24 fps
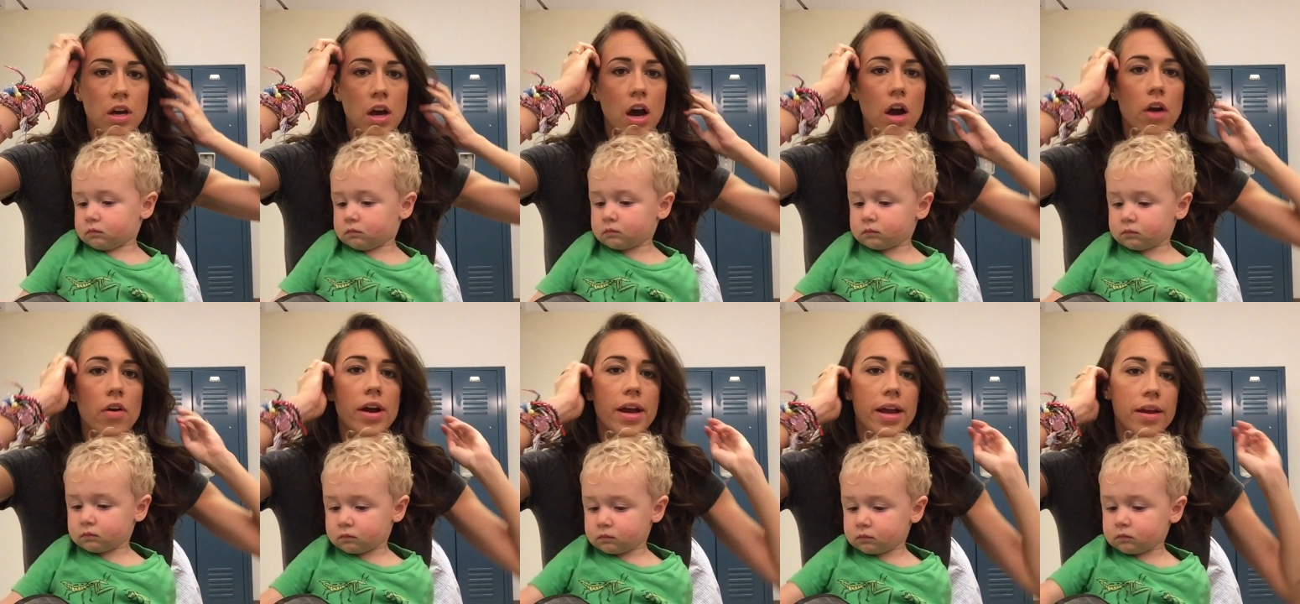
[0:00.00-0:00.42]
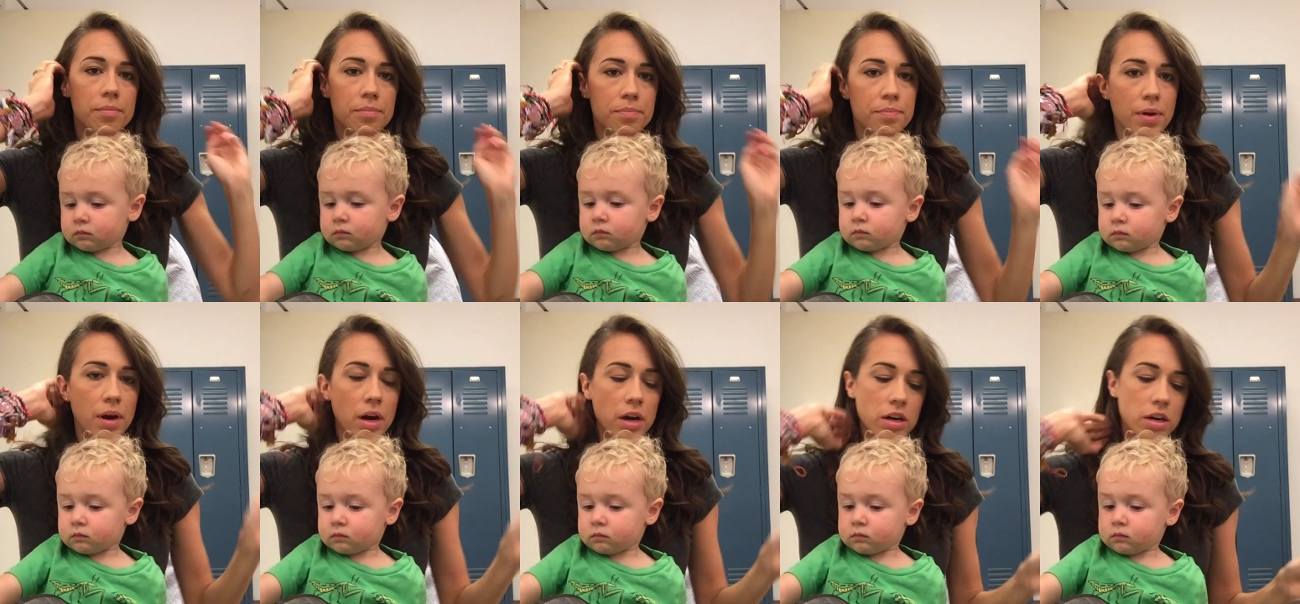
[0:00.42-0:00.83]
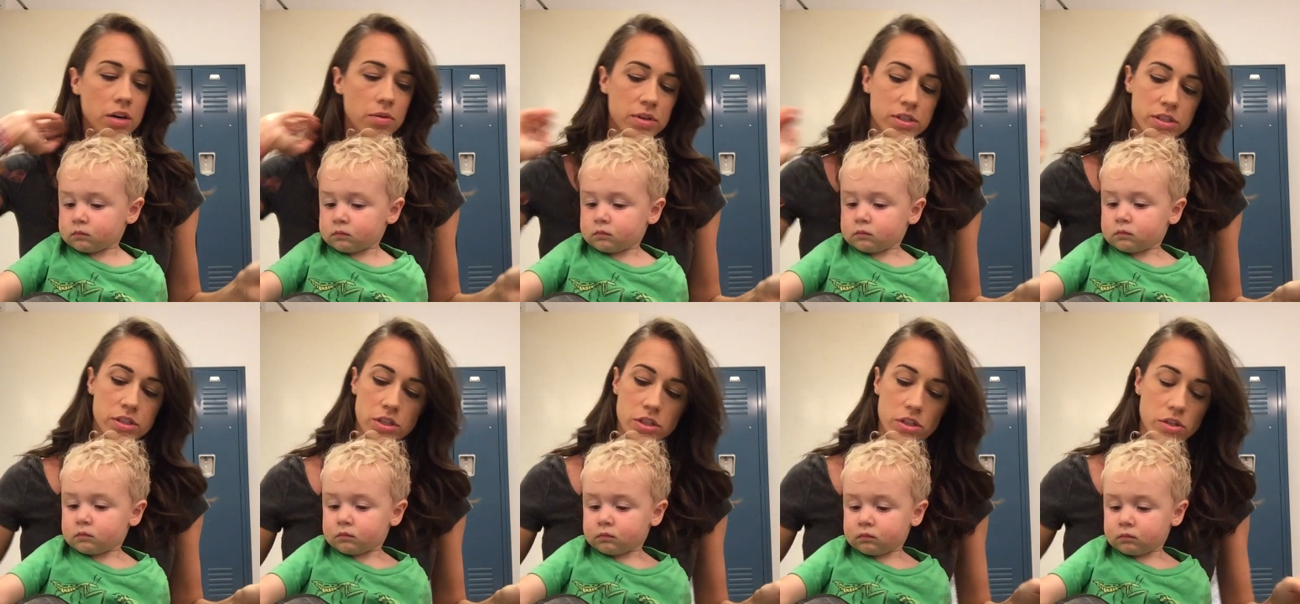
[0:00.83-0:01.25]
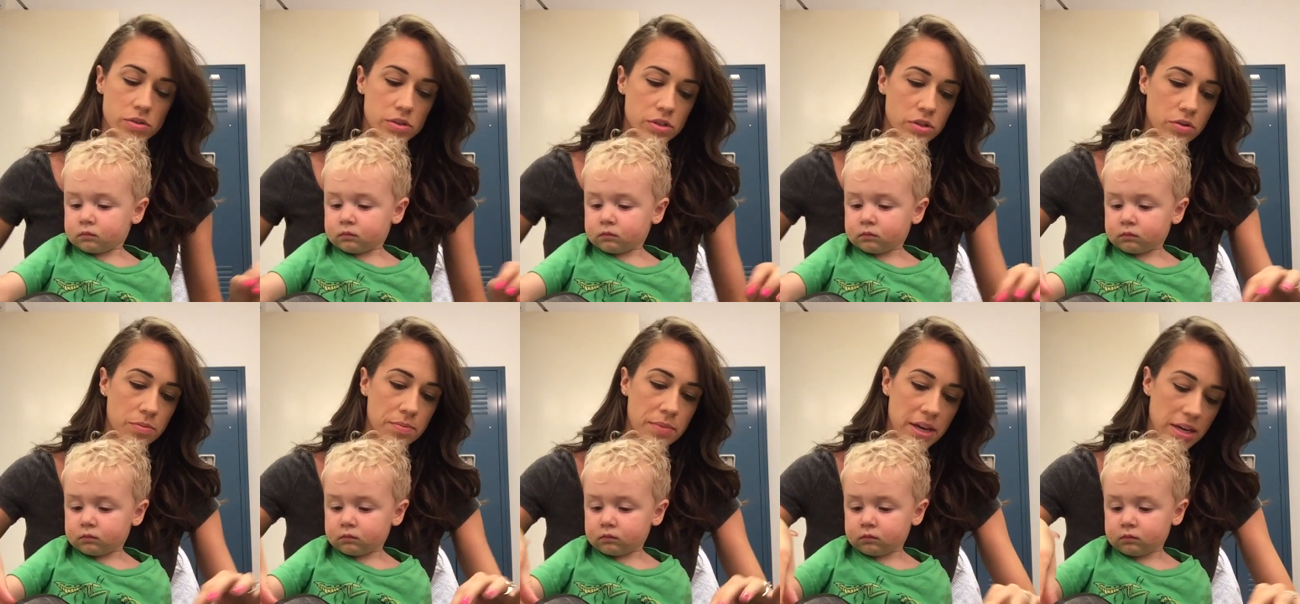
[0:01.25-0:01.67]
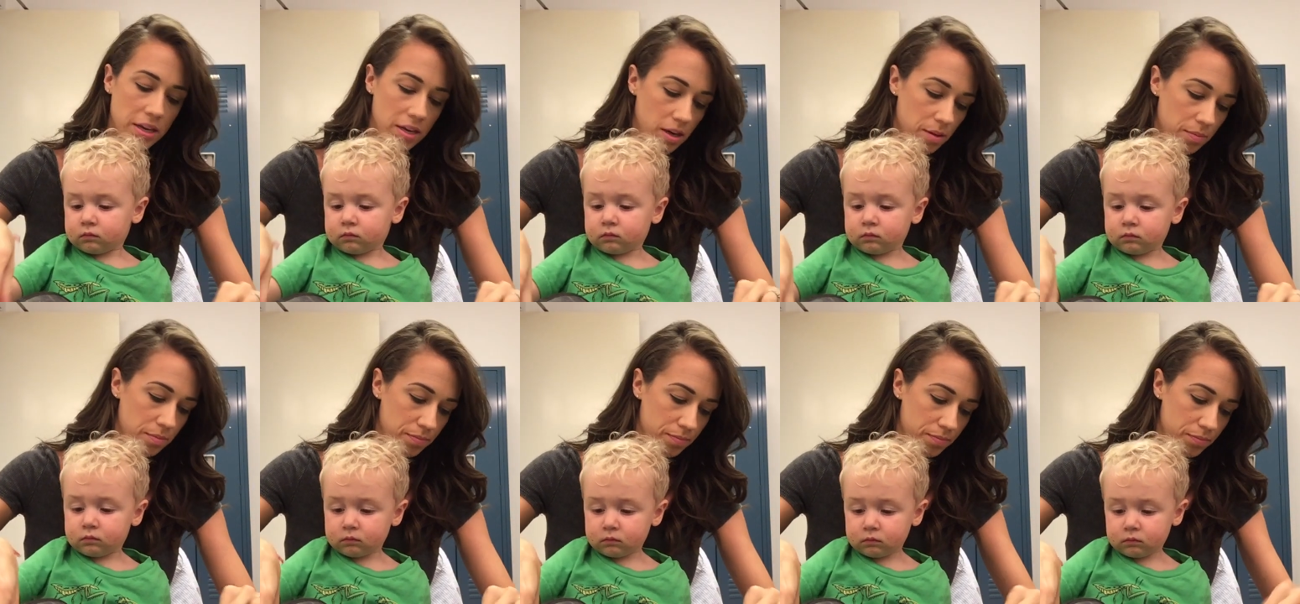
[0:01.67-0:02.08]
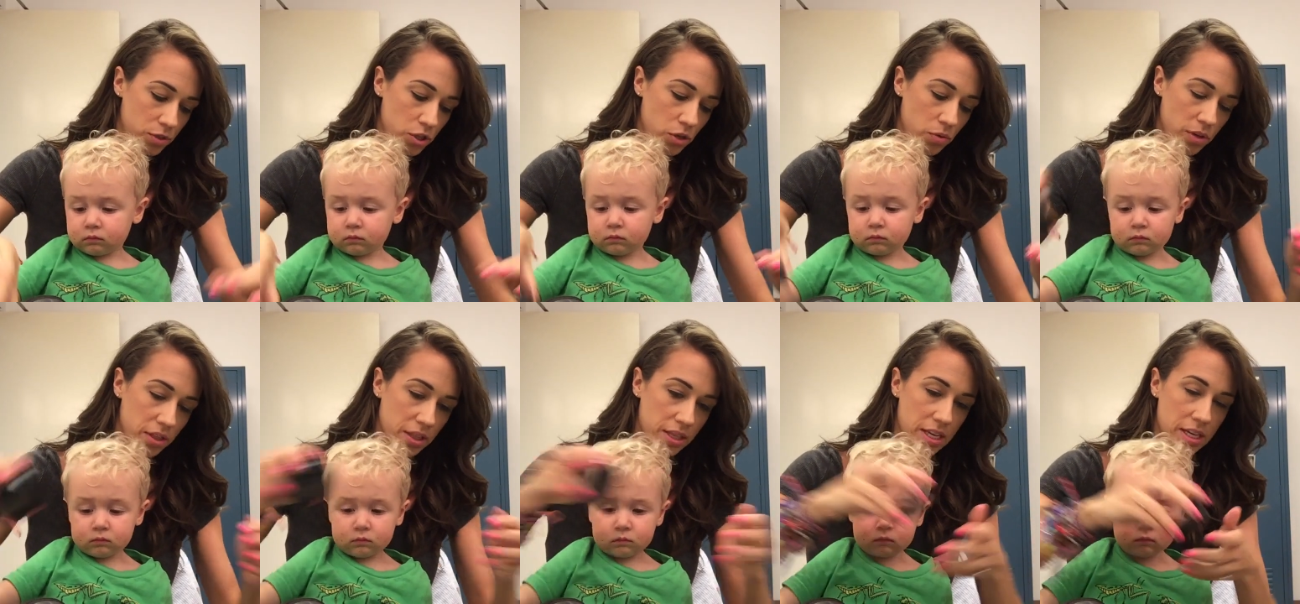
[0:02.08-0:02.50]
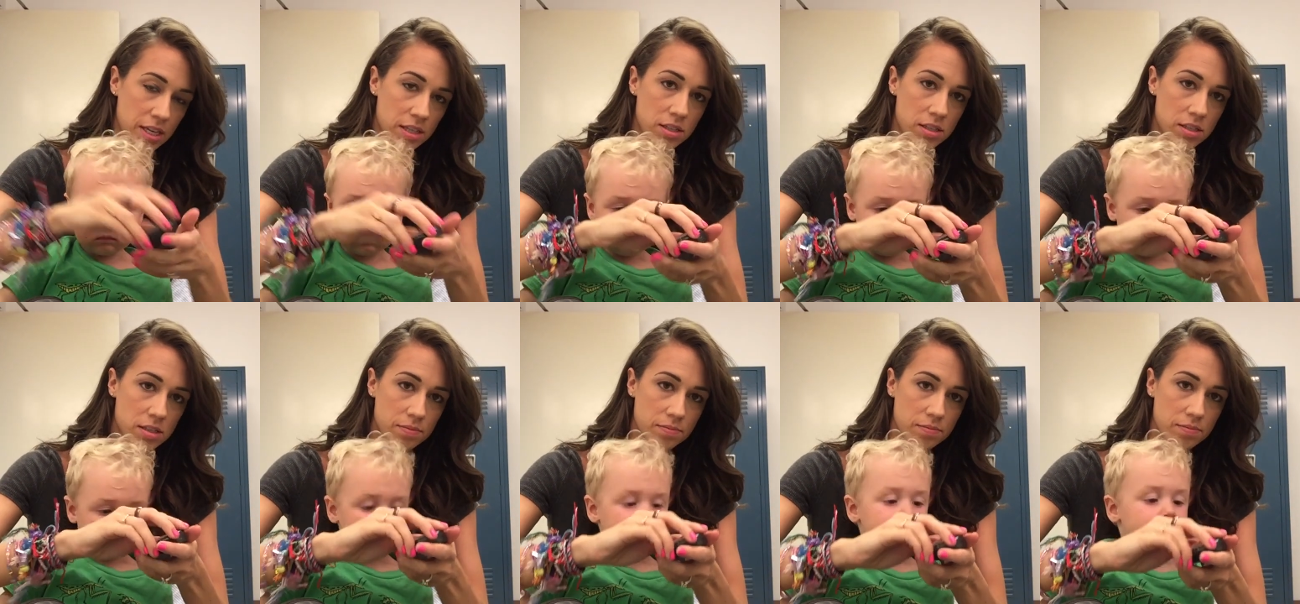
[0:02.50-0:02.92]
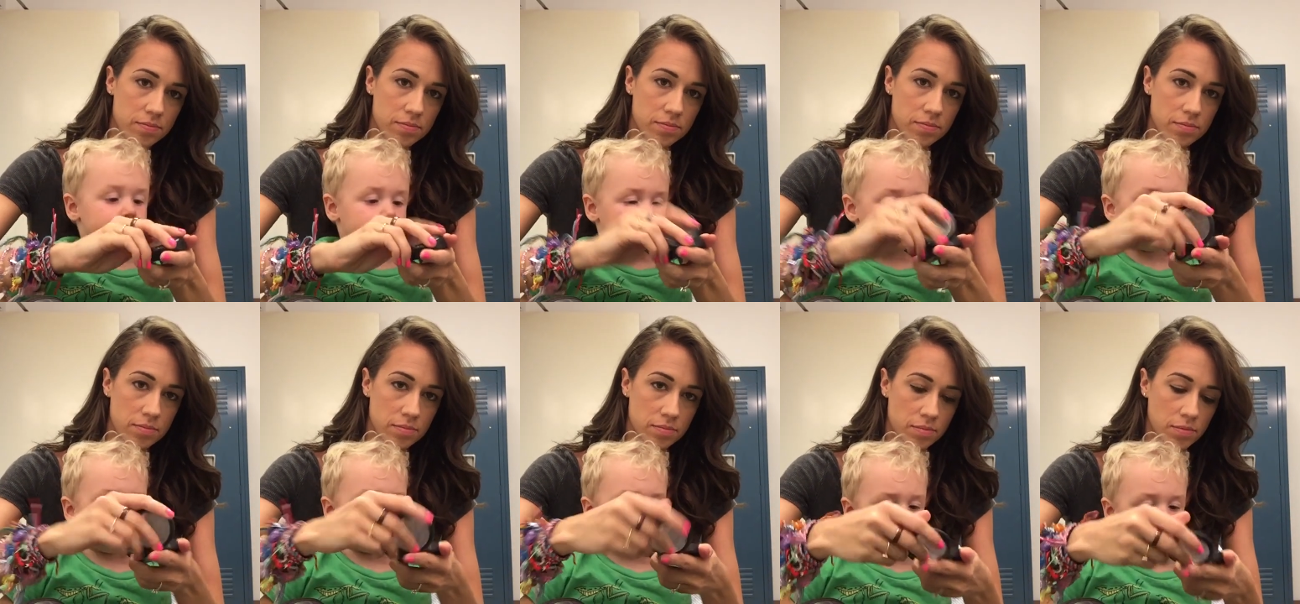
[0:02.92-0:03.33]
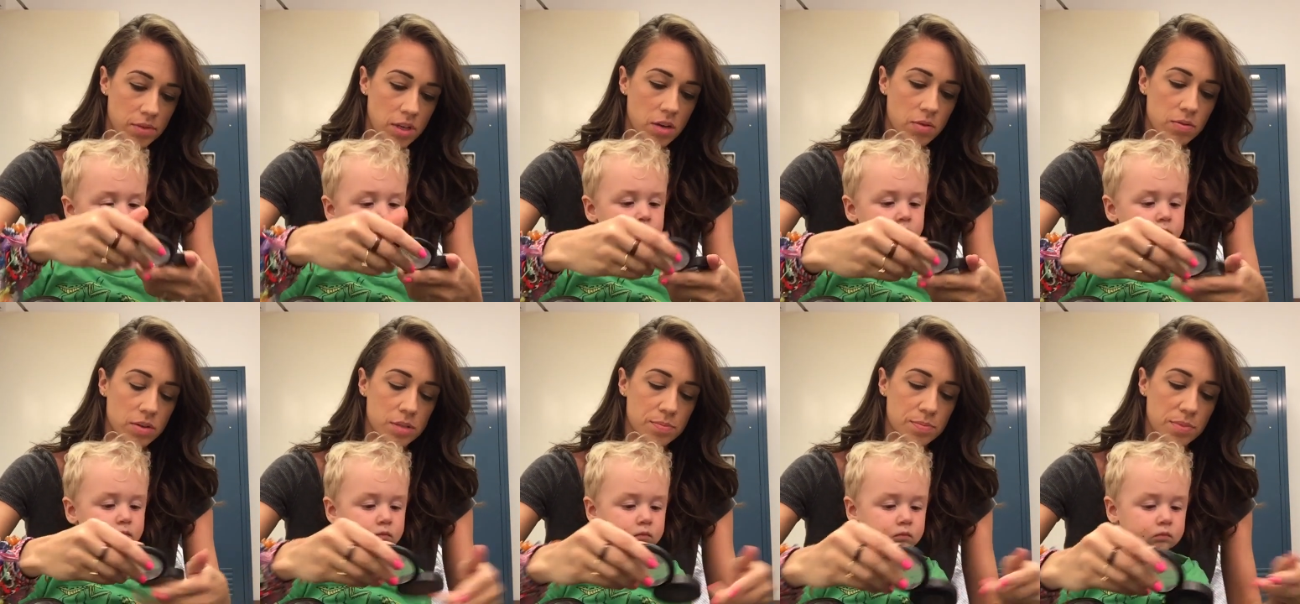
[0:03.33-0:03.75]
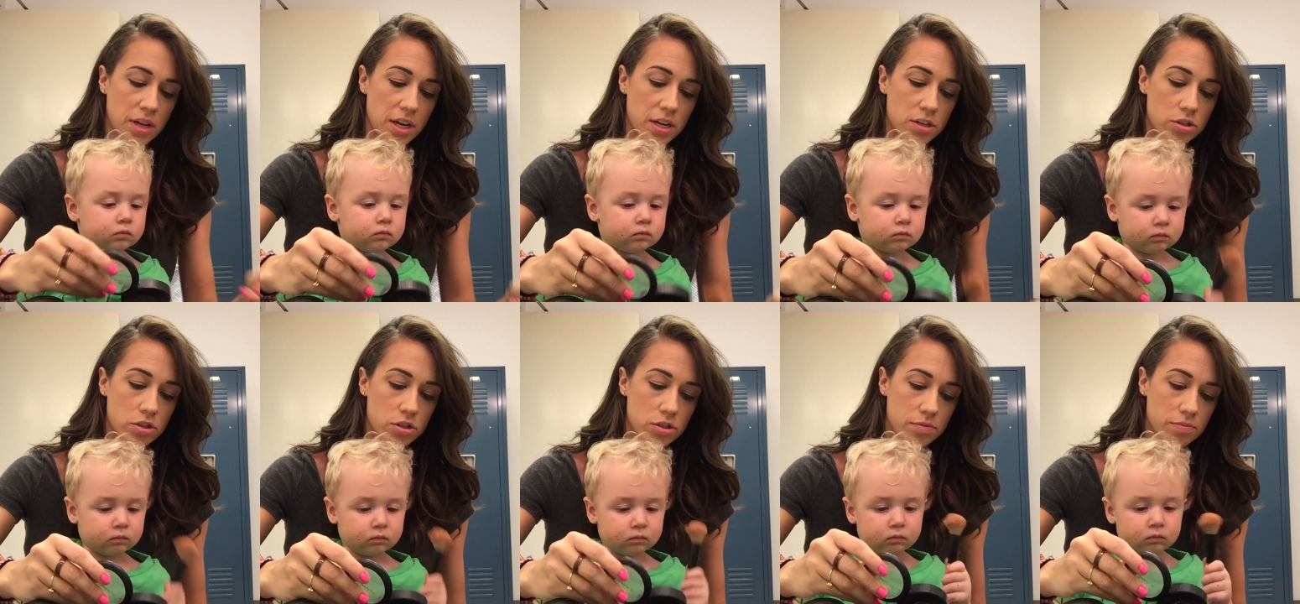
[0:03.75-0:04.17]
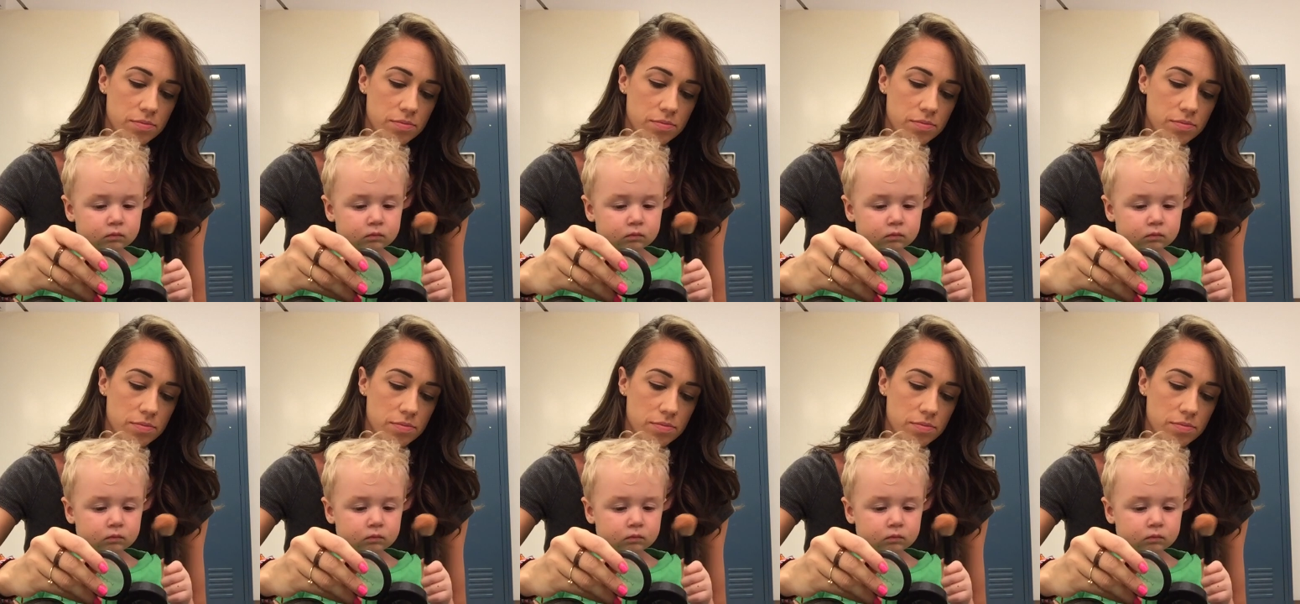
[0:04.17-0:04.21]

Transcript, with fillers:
Speaker 1: All right, Parker wants to do his own makeup. Do you want this? Mm-hmm. Do you want the flush?